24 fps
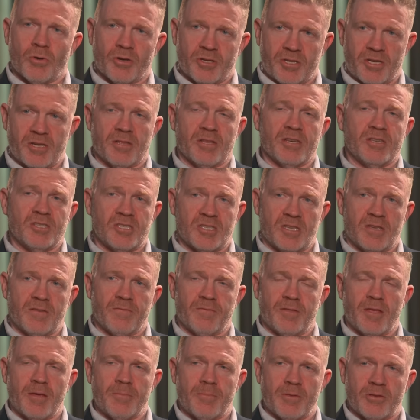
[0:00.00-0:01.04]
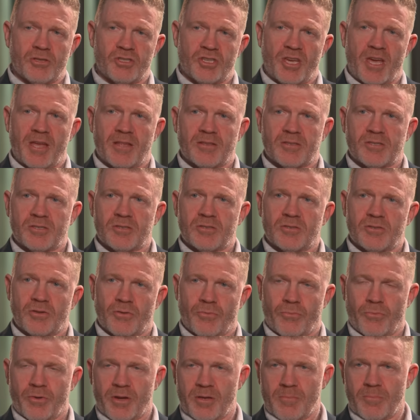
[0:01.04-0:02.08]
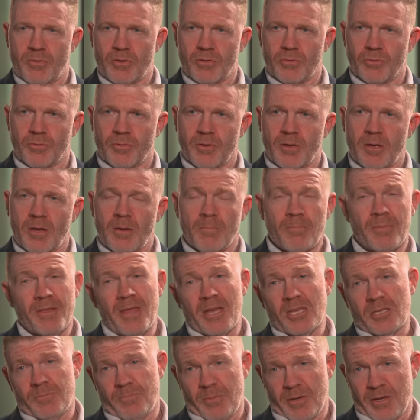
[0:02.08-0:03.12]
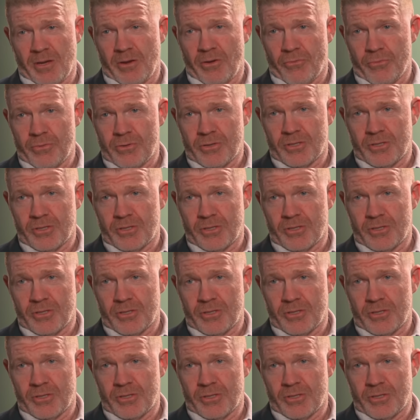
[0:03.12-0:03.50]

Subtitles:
you wanted to at least give them the chance to rebuild, but that's been